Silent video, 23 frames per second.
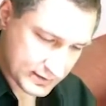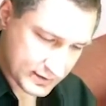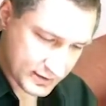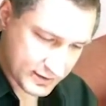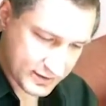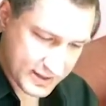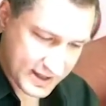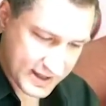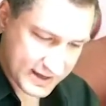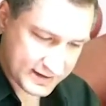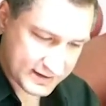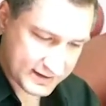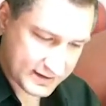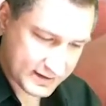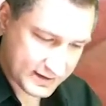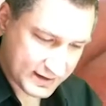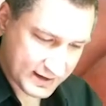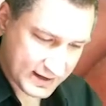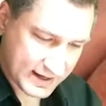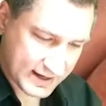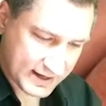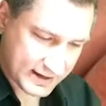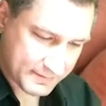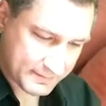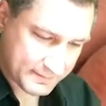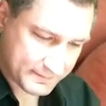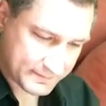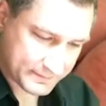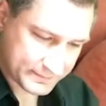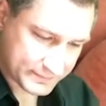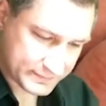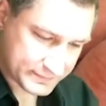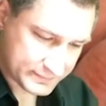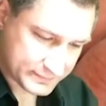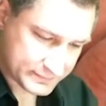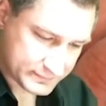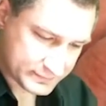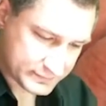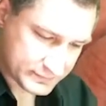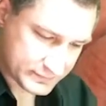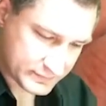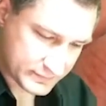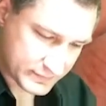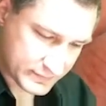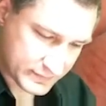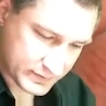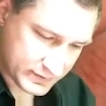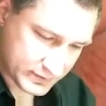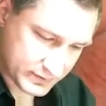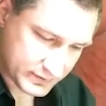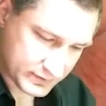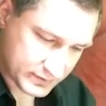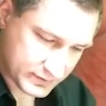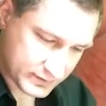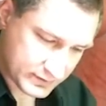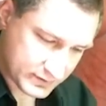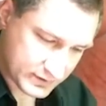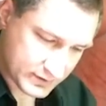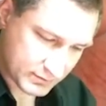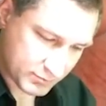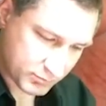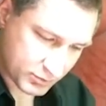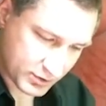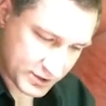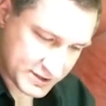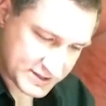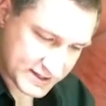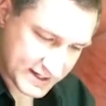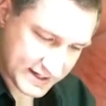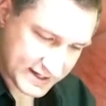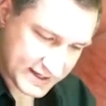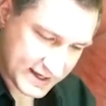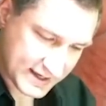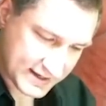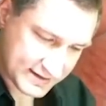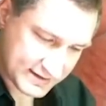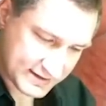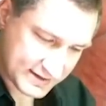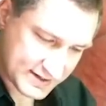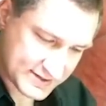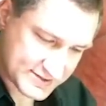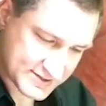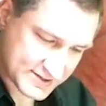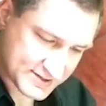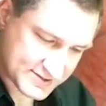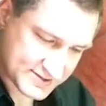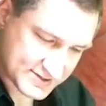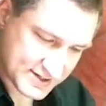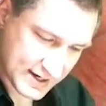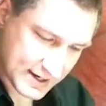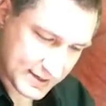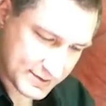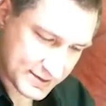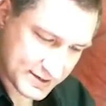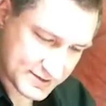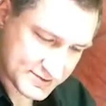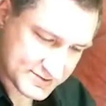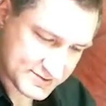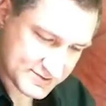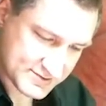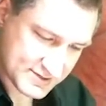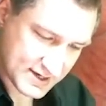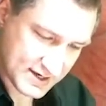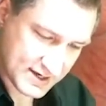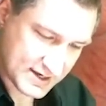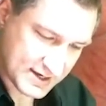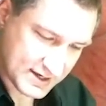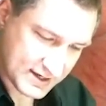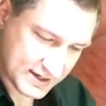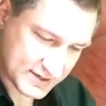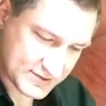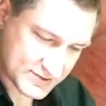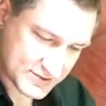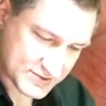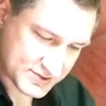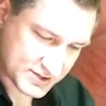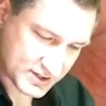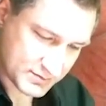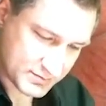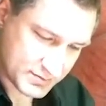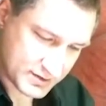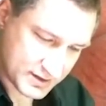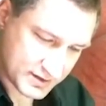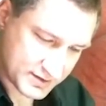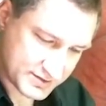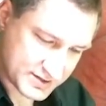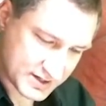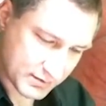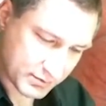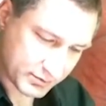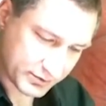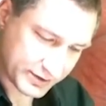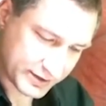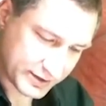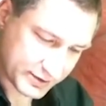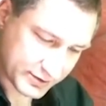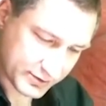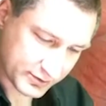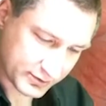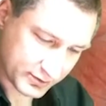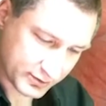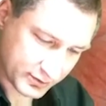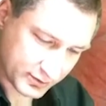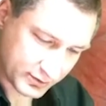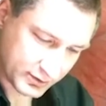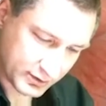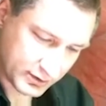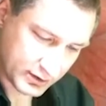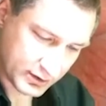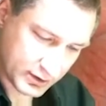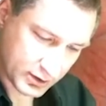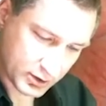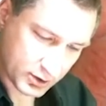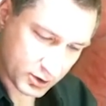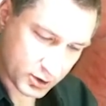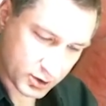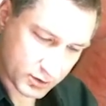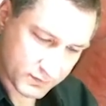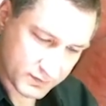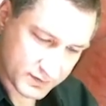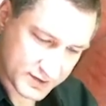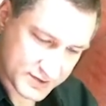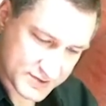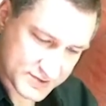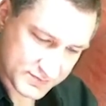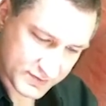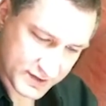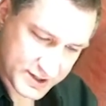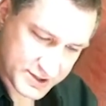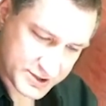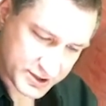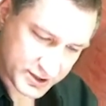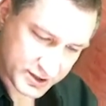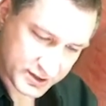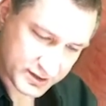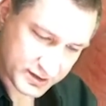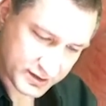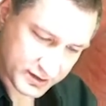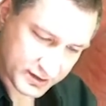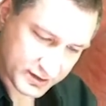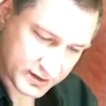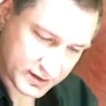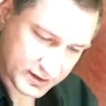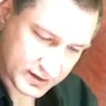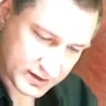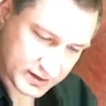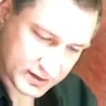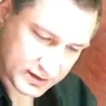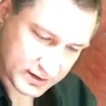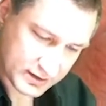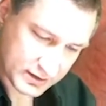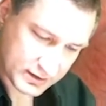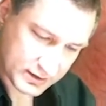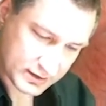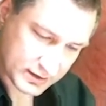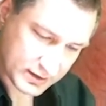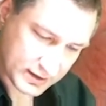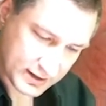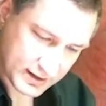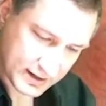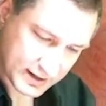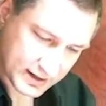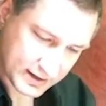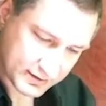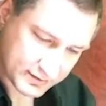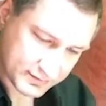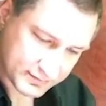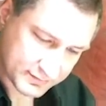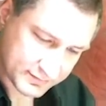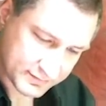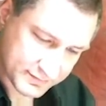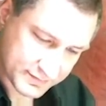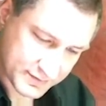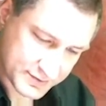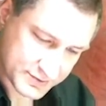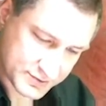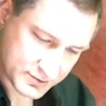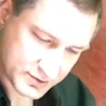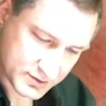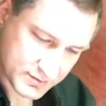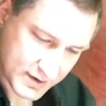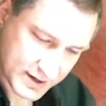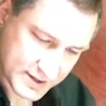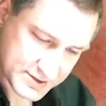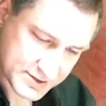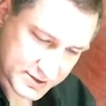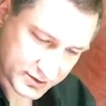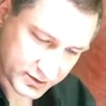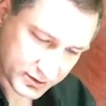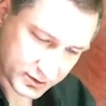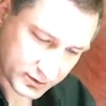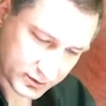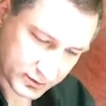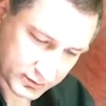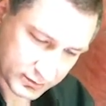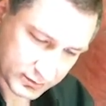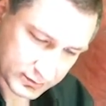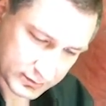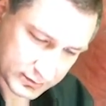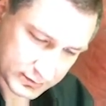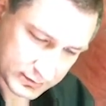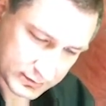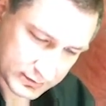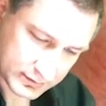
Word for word: that um, the point I get is inside this is just going to be the double integral over this region of the two-dimensional